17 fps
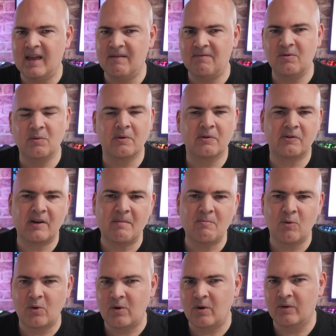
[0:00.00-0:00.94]
If you want to see
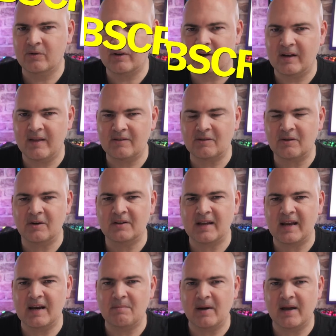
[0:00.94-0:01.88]
more content like this on a
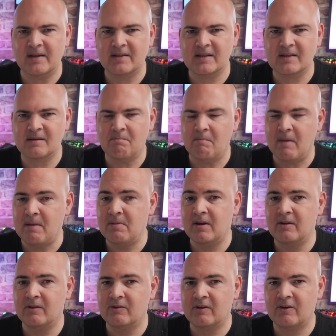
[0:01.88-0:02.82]
daily basis, maybe
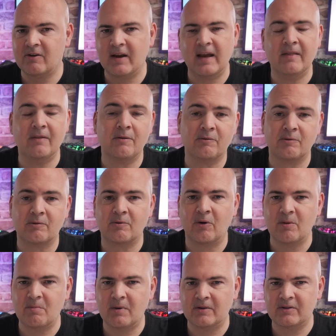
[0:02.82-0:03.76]
consider hitting the
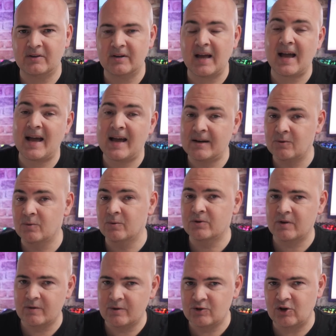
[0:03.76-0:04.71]
subscribe button and
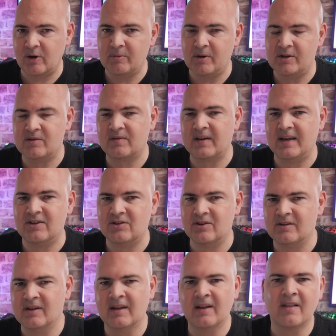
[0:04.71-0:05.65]
also the chime
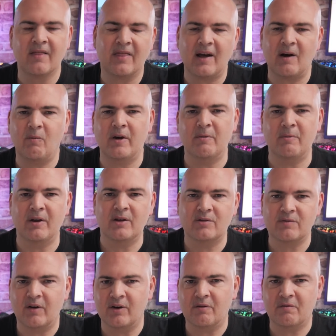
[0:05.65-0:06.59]
notification. That way you'll be
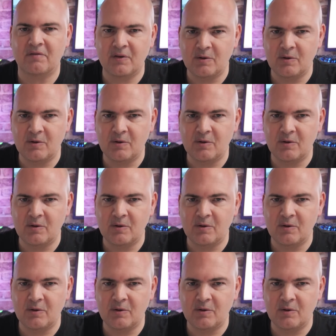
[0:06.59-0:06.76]
notified of